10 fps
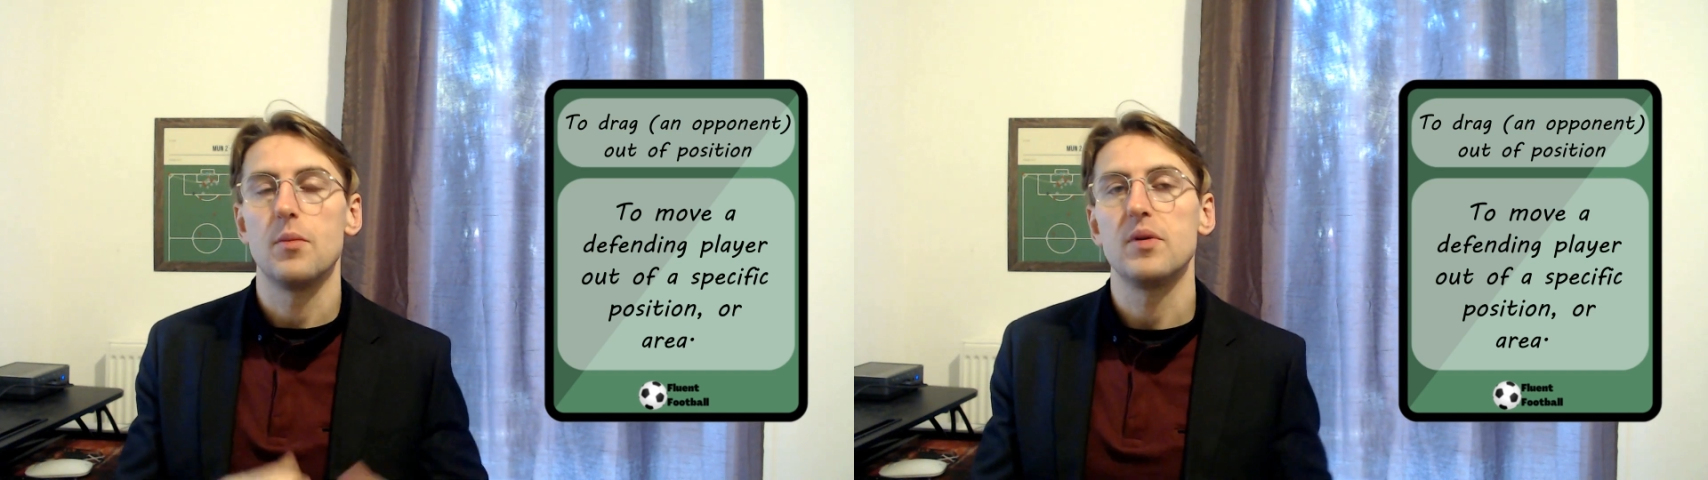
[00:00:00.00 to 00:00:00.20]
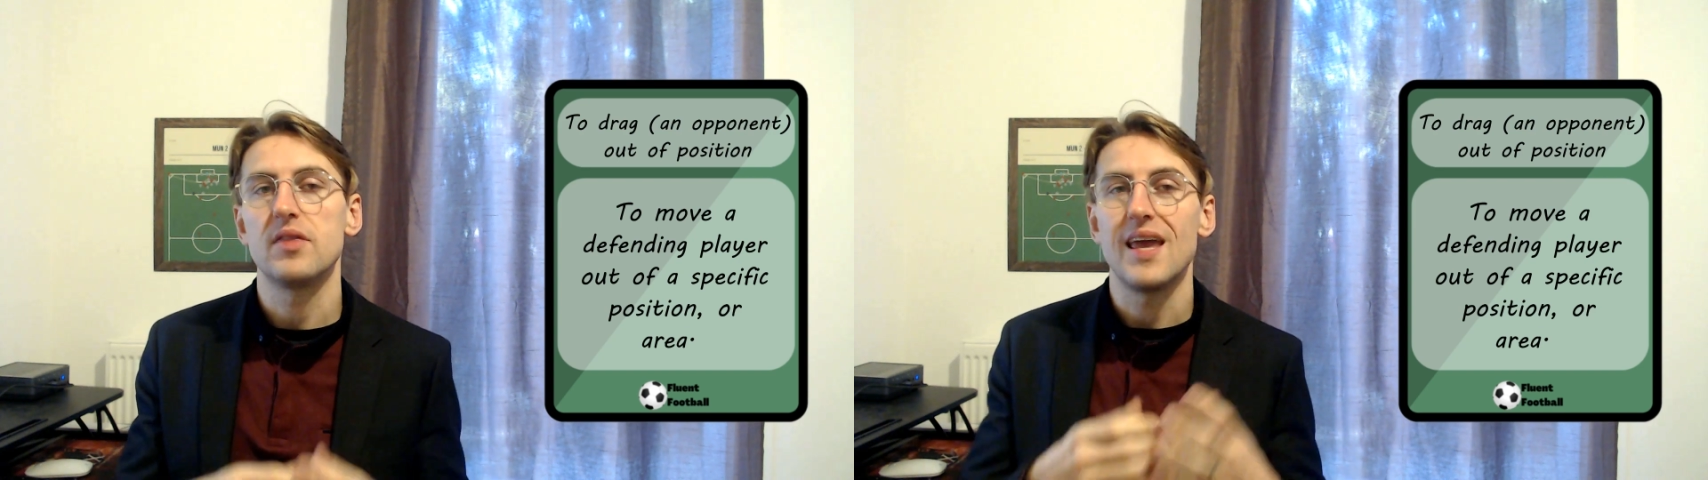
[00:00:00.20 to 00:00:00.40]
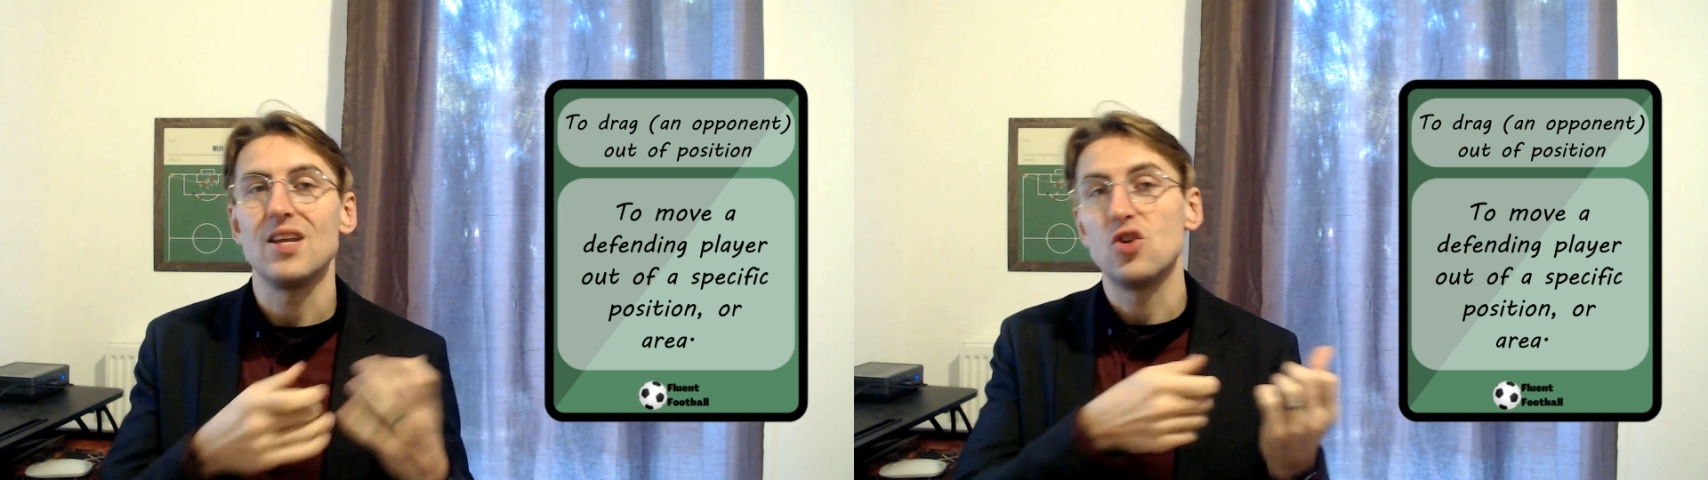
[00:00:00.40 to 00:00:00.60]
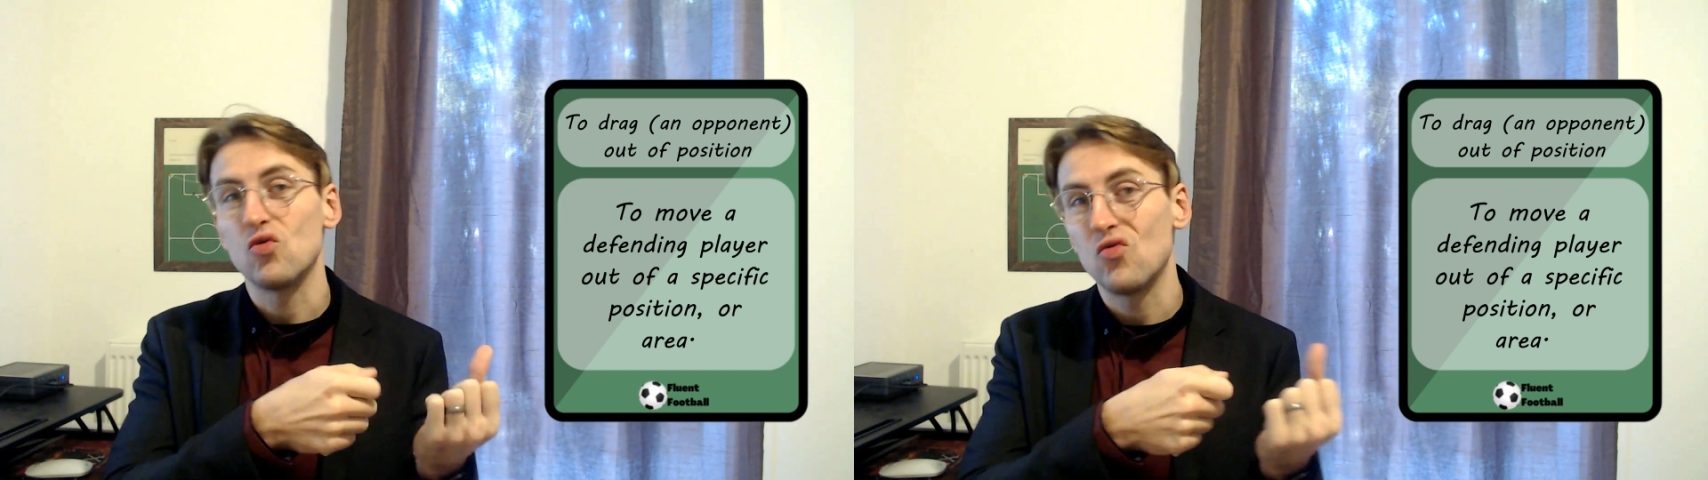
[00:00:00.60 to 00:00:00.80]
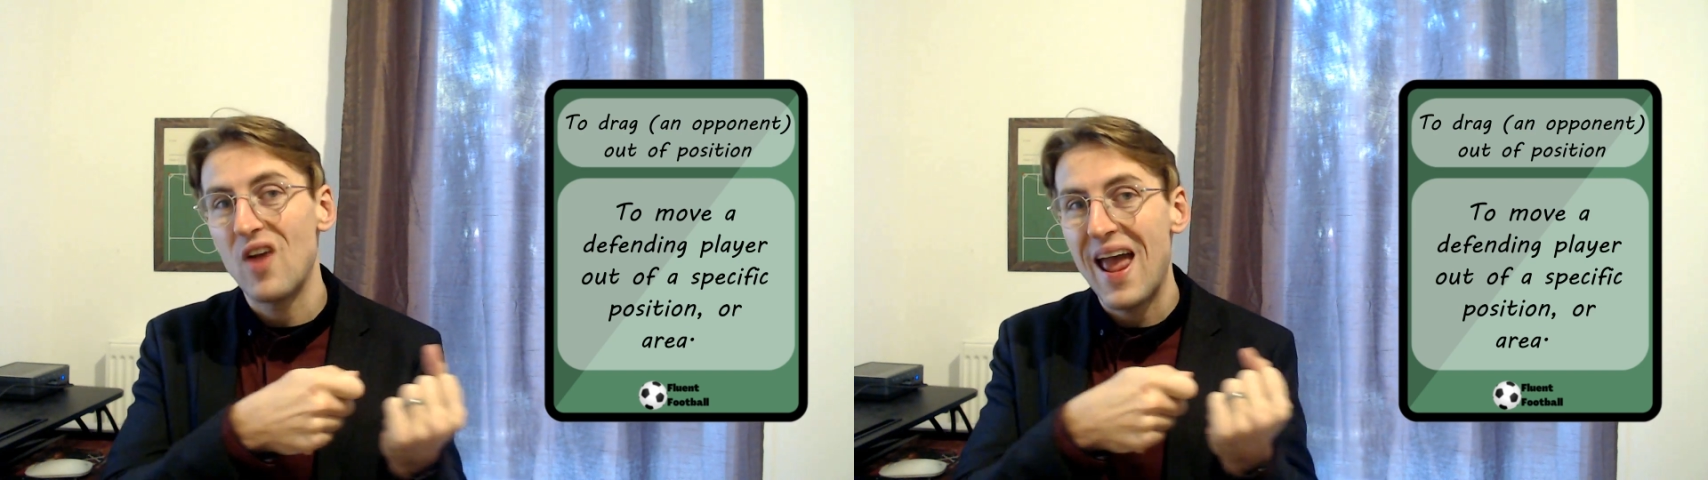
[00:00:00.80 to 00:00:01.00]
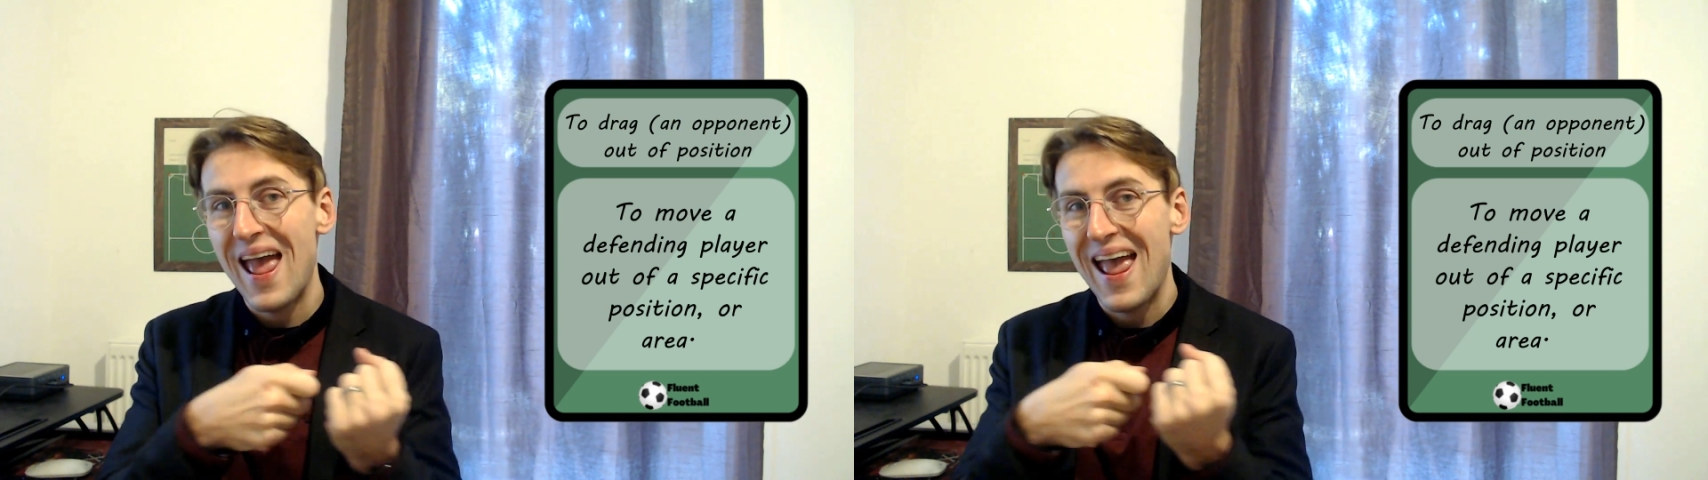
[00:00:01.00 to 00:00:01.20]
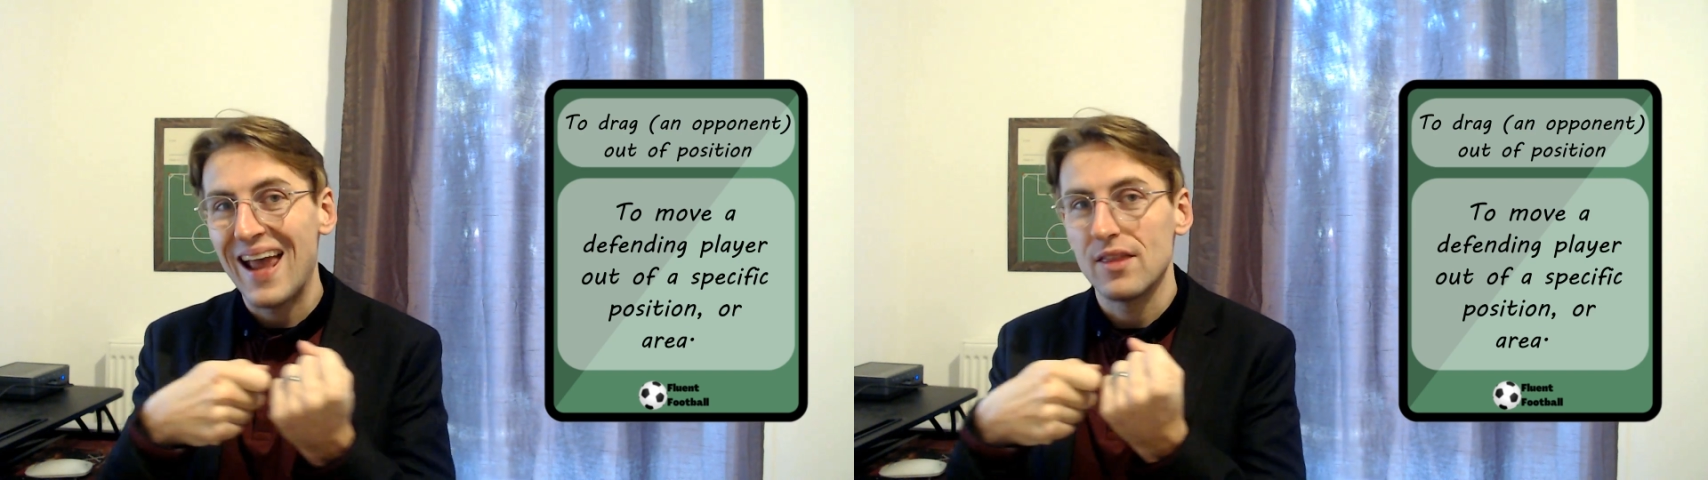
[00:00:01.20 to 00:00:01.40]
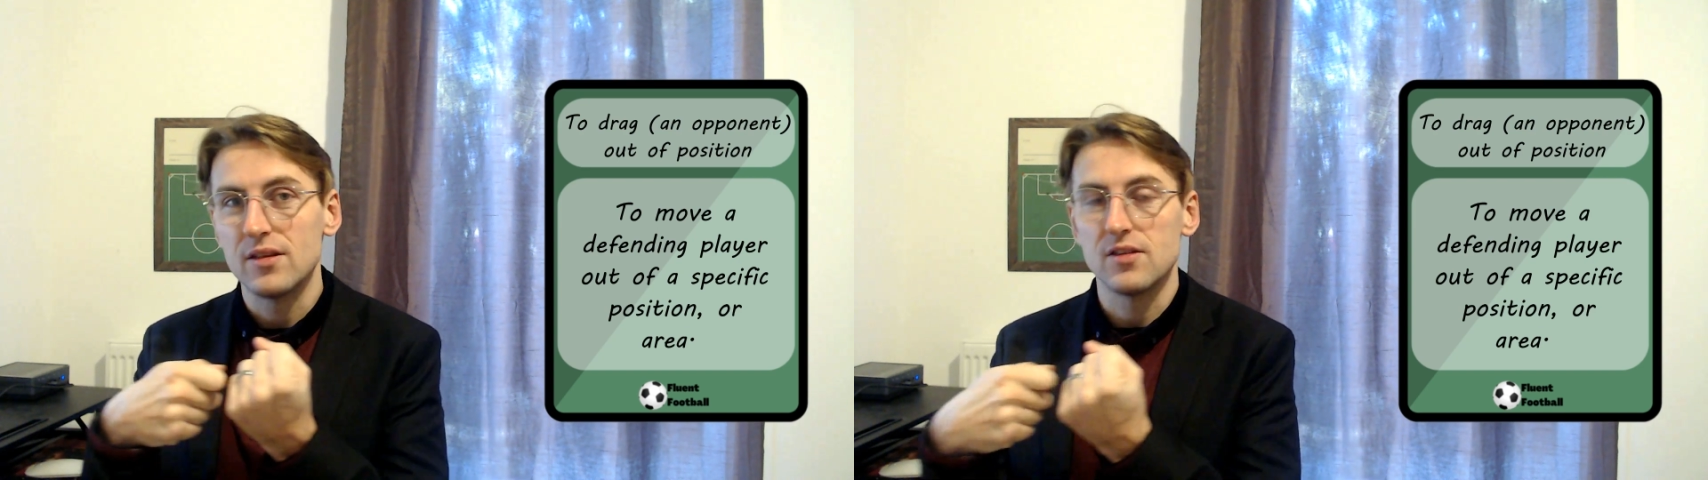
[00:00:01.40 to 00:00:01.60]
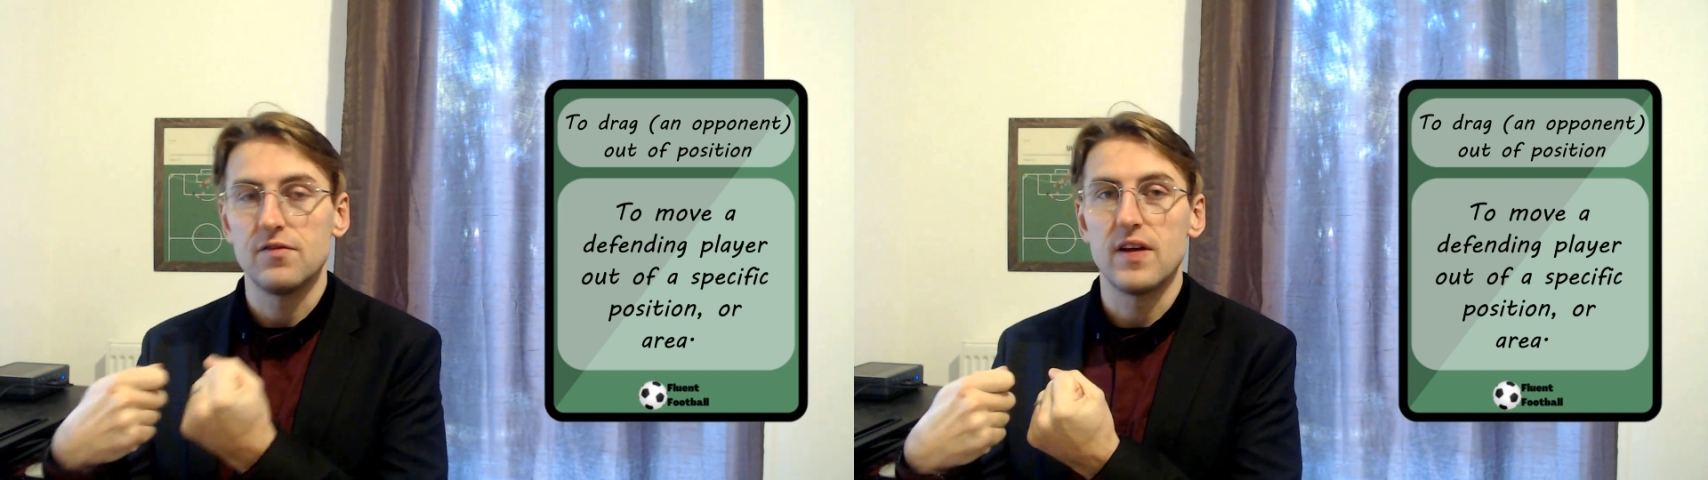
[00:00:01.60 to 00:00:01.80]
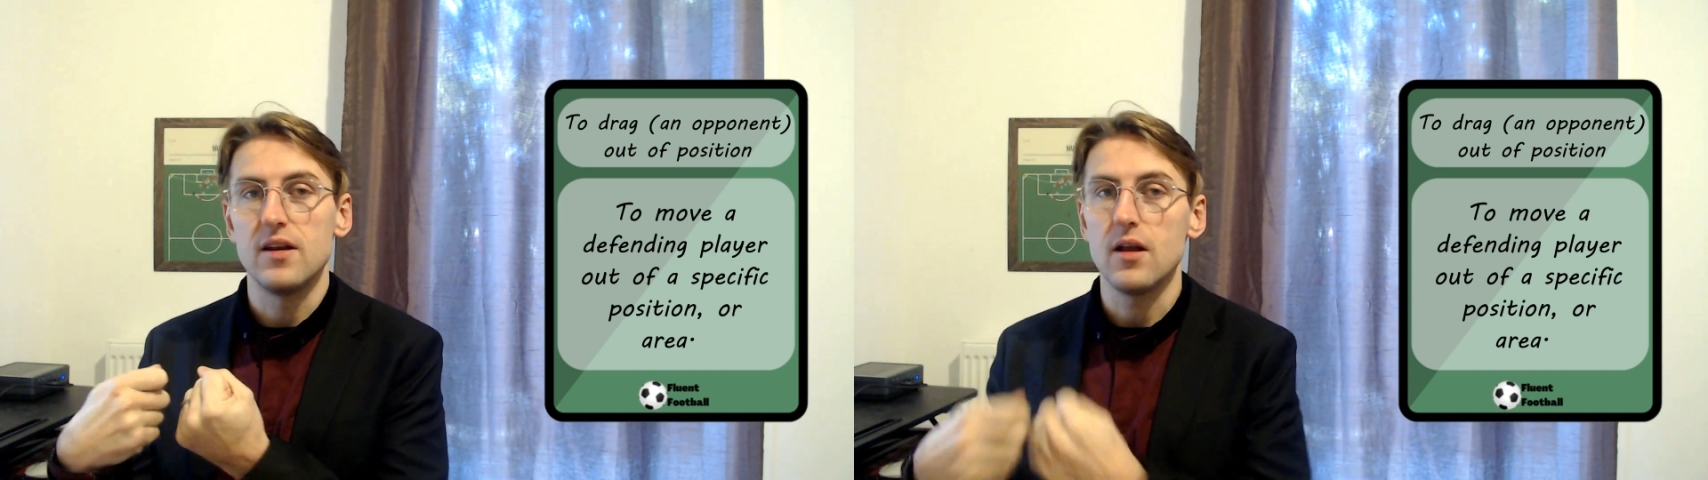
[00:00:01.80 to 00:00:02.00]
but they drag the
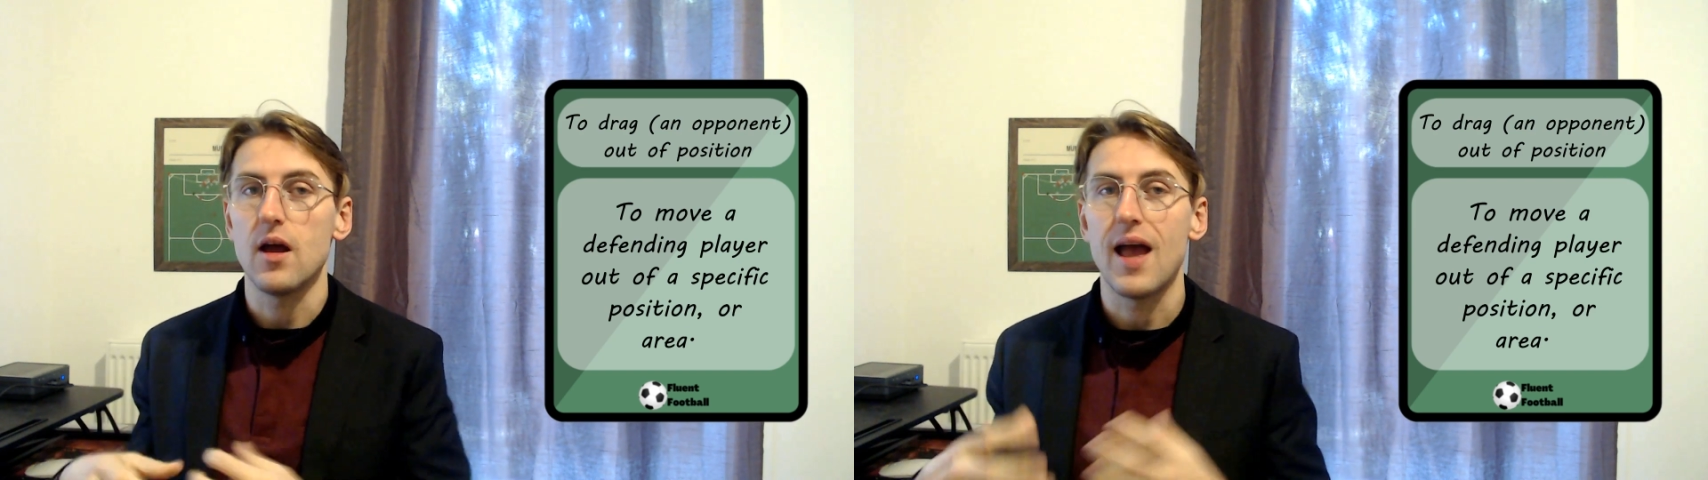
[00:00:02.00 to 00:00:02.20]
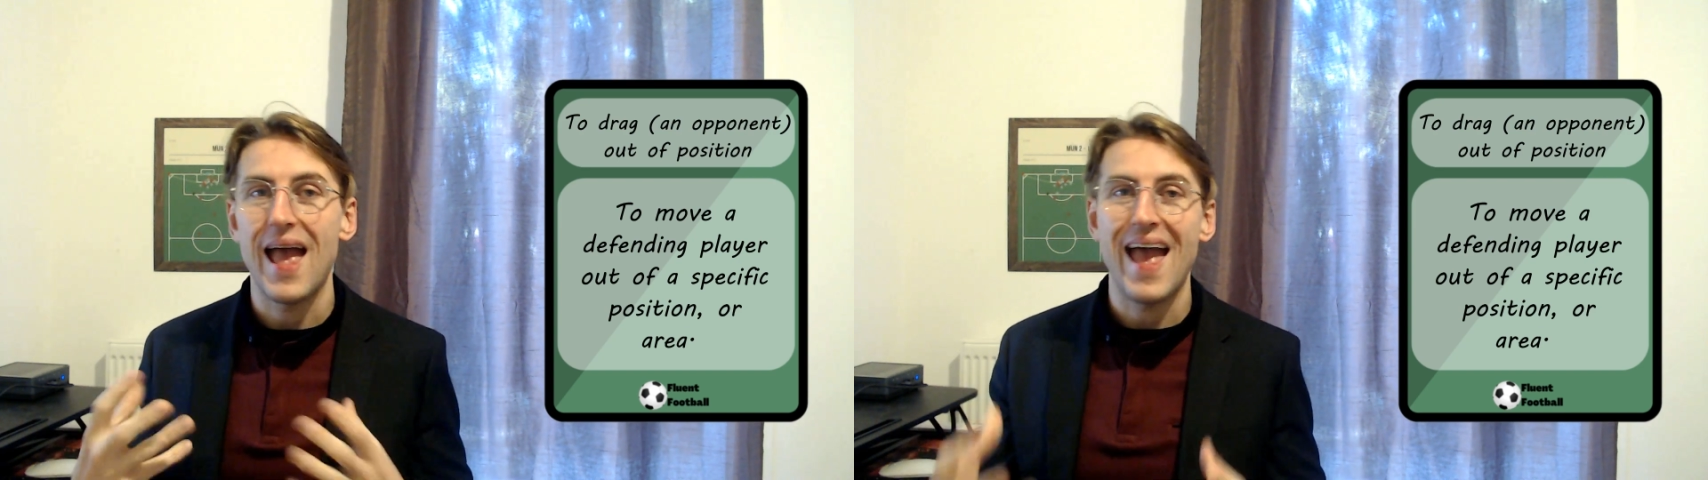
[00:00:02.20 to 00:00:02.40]
defender